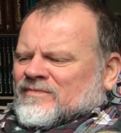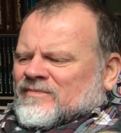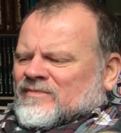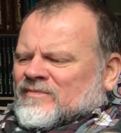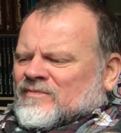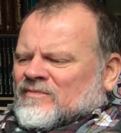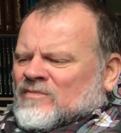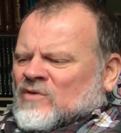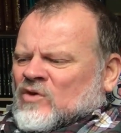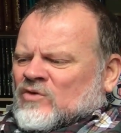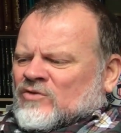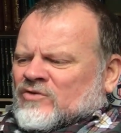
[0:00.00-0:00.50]

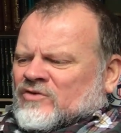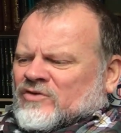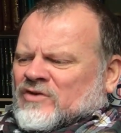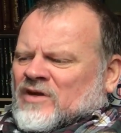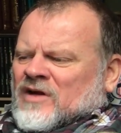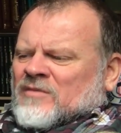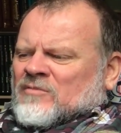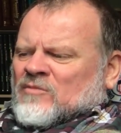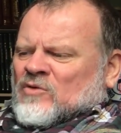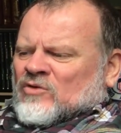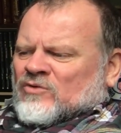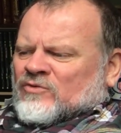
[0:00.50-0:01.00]
most
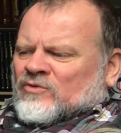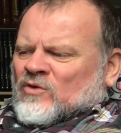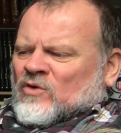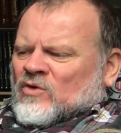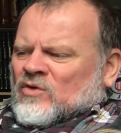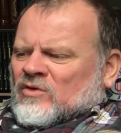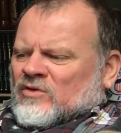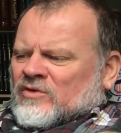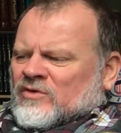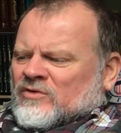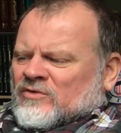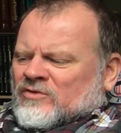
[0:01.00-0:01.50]

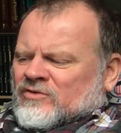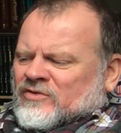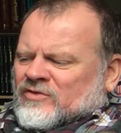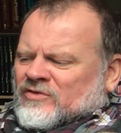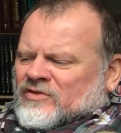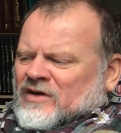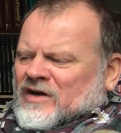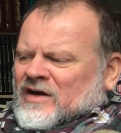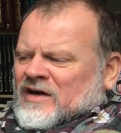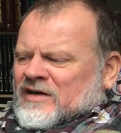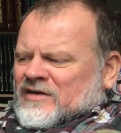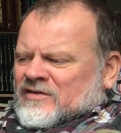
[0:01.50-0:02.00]
Folio
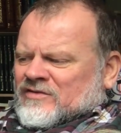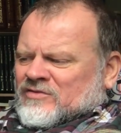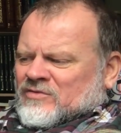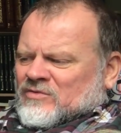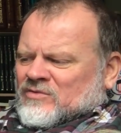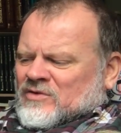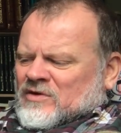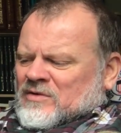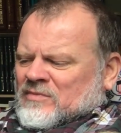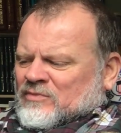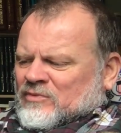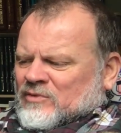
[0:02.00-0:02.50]
Society, it's a
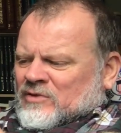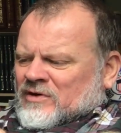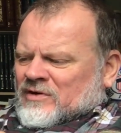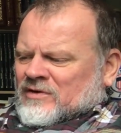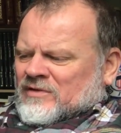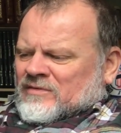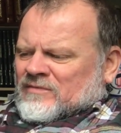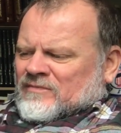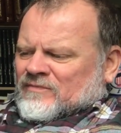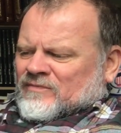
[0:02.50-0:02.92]
reprint.